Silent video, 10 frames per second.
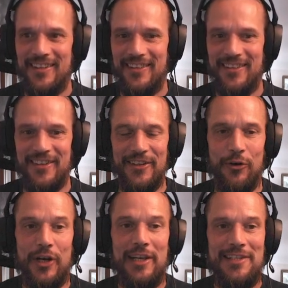
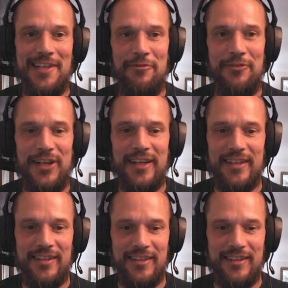or at least I think
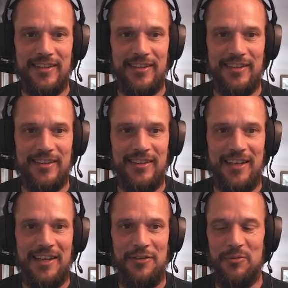I
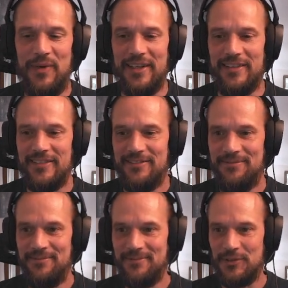can do better.
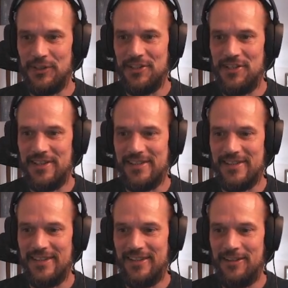I'm gonna change
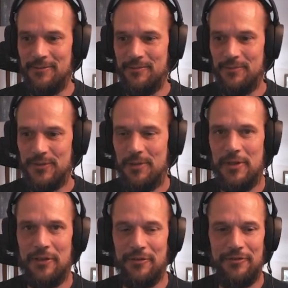that. Some
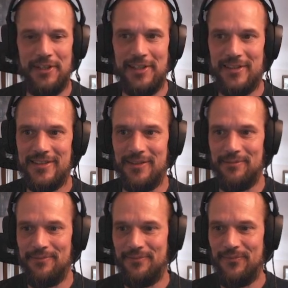little things, some
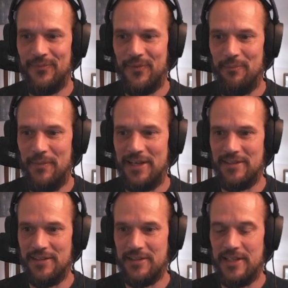
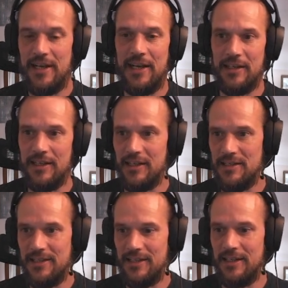maintenance, and like I
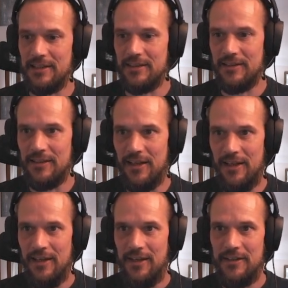said, like the
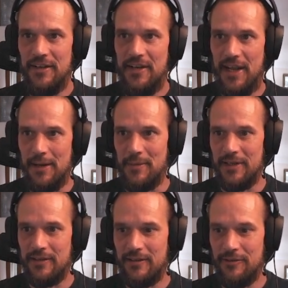
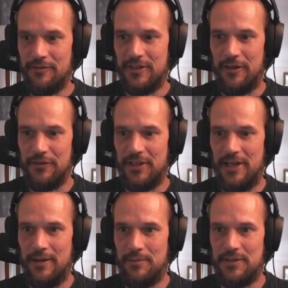naming of tile
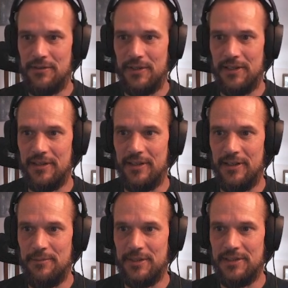types, terrain
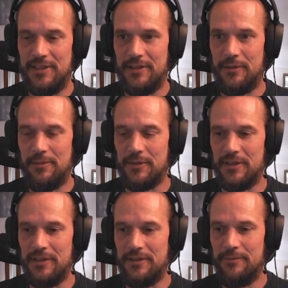type, etc. I'm
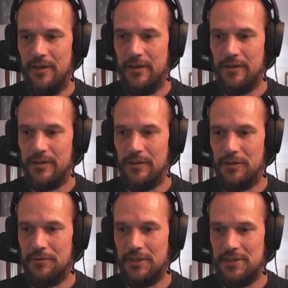gonna go
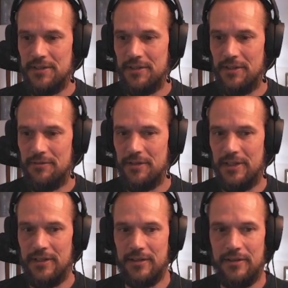over that stuff and